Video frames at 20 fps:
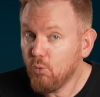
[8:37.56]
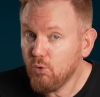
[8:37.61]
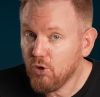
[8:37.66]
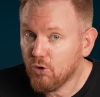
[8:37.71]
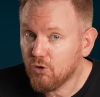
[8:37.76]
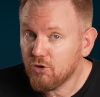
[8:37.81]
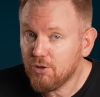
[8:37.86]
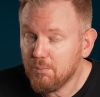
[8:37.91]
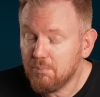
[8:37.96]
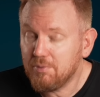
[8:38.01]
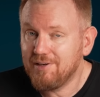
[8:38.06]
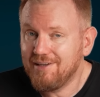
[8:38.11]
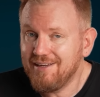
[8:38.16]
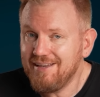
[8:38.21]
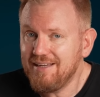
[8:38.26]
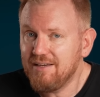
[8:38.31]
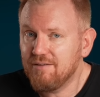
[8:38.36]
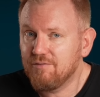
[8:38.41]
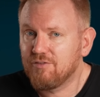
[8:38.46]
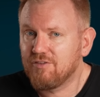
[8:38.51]
longer
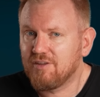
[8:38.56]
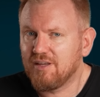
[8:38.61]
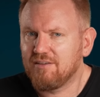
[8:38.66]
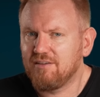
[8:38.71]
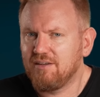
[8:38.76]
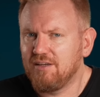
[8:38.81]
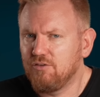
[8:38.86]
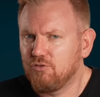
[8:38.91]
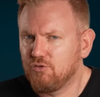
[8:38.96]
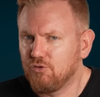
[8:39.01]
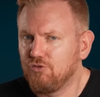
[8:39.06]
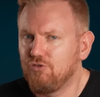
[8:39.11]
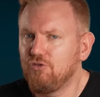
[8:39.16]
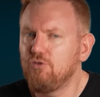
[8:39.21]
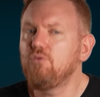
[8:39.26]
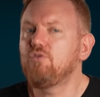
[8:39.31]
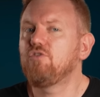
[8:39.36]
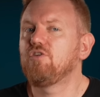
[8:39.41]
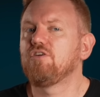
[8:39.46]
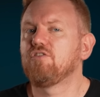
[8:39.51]
believes that
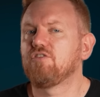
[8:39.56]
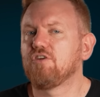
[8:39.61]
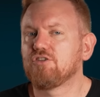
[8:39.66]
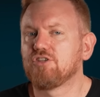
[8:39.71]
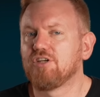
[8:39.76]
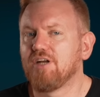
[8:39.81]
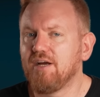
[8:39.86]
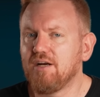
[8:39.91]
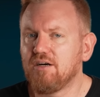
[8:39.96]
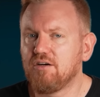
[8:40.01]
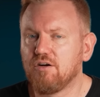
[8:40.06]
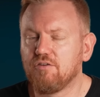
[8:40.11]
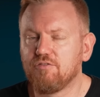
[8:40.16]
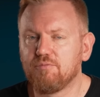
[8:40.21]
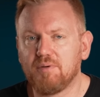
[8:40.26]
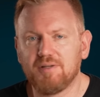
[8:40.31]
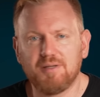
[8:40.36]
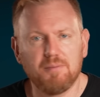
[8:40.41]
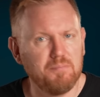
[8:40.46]
introducing such an aircraft by the